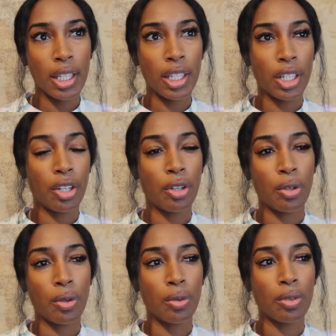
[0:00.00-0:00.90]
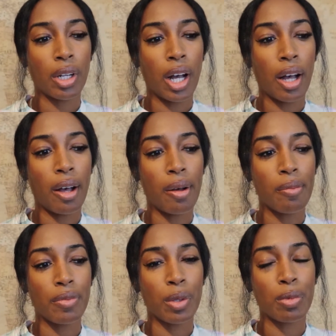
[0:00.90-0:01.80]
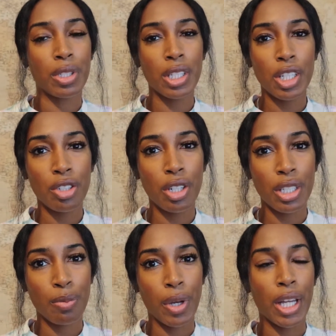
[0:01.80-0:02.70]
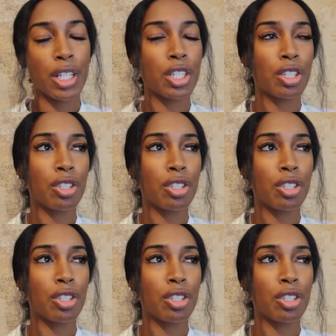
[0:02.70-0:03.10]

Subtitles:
you know, the procedure as much.